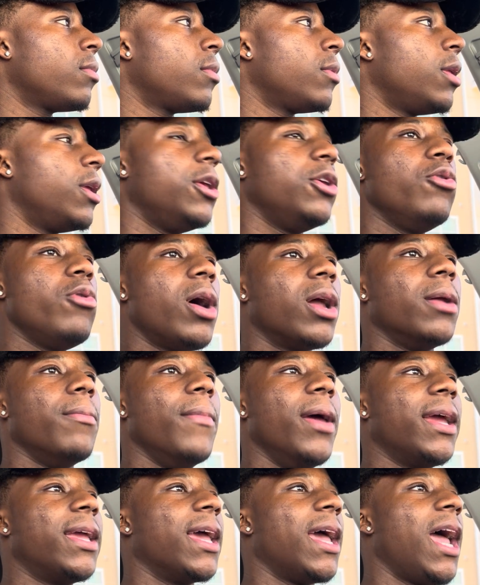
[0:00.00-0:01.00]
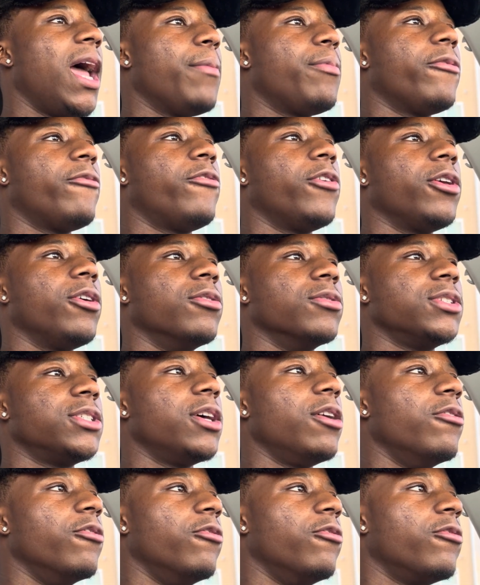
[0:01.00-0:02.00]
And you gotta make it happen for
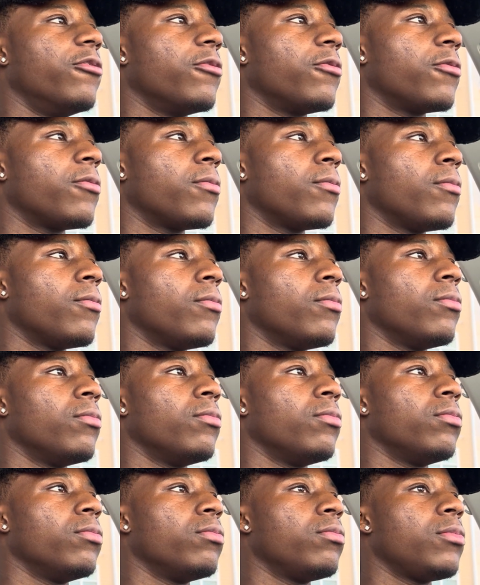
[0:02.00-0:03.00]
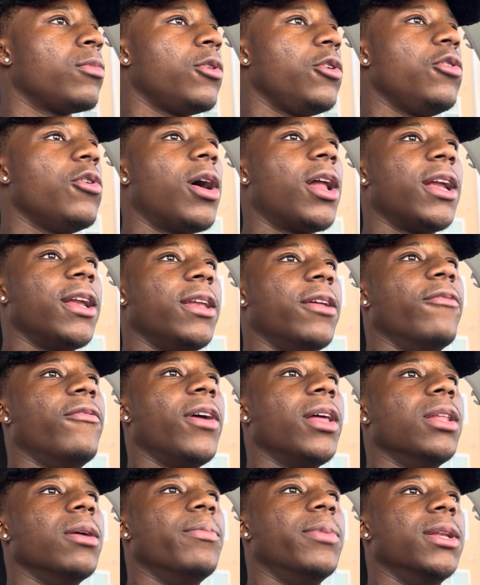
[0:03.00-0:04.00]
yourself. You gotta
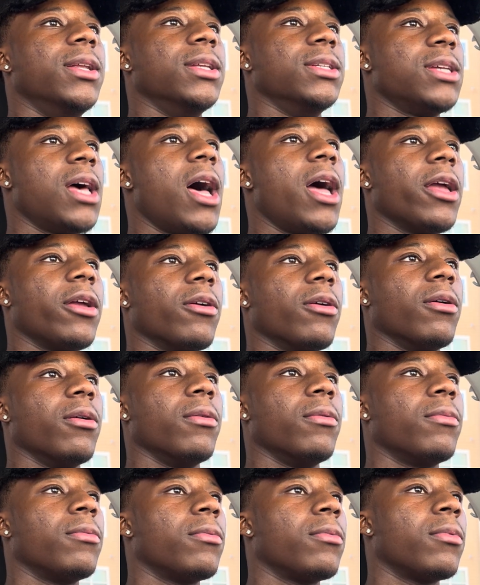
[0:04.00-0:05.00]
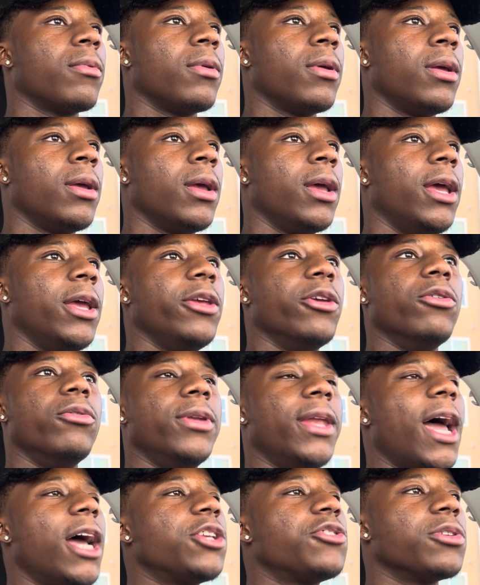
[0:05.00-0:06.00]
develop a desire. And you'll
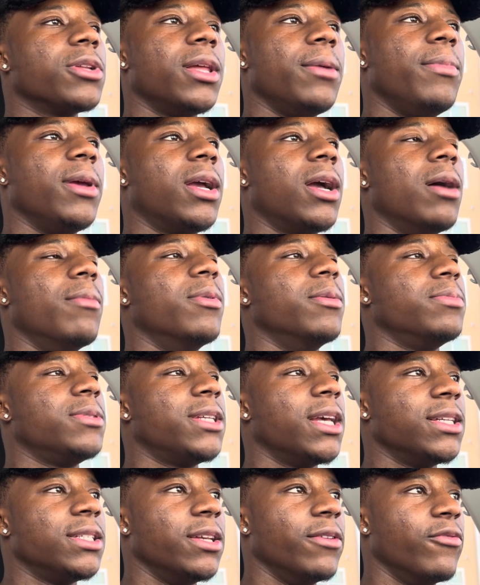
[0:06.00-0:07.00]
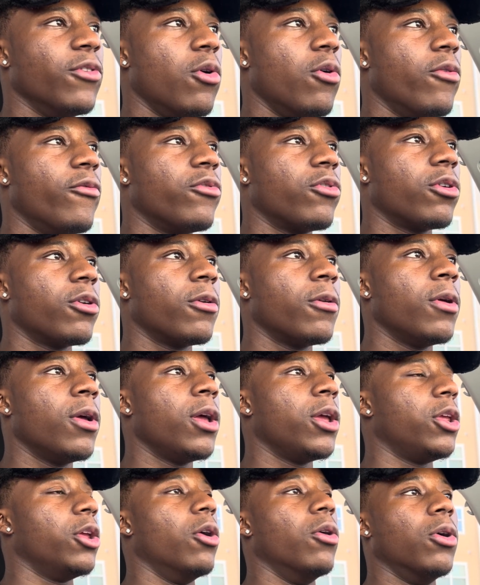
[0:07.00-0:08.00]
naturally become obsessive over
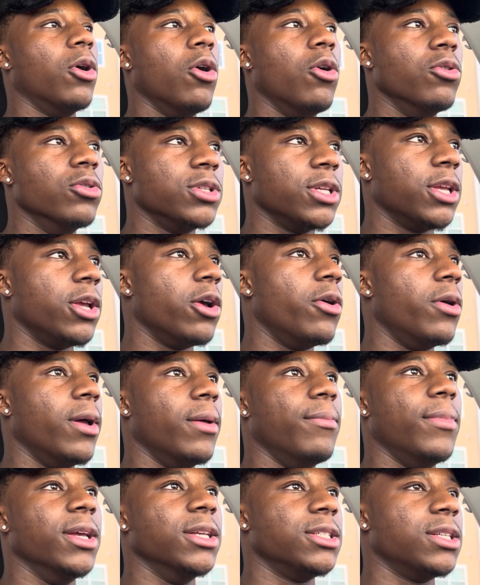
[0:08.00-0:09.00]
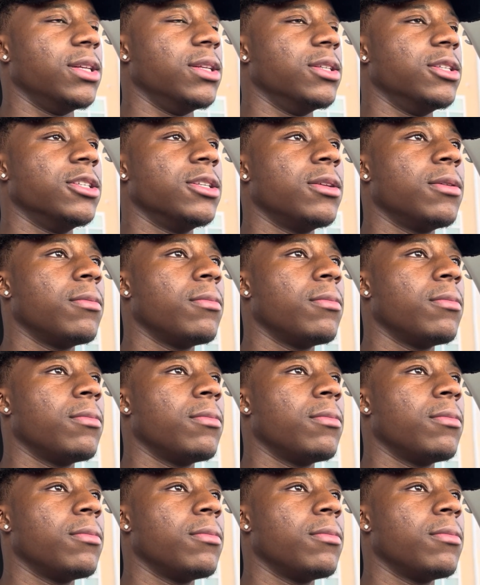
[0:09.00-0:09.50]
your goals and your ambitions.